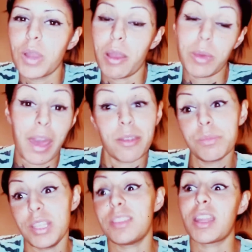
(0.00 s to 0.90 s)
I
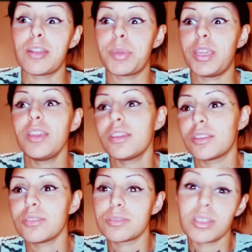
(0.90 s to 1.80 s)
don't need therapy, you
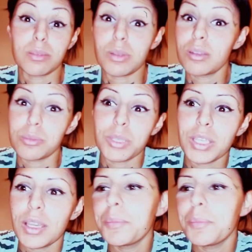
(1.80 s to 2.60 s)
know, there's nothing wrong with me.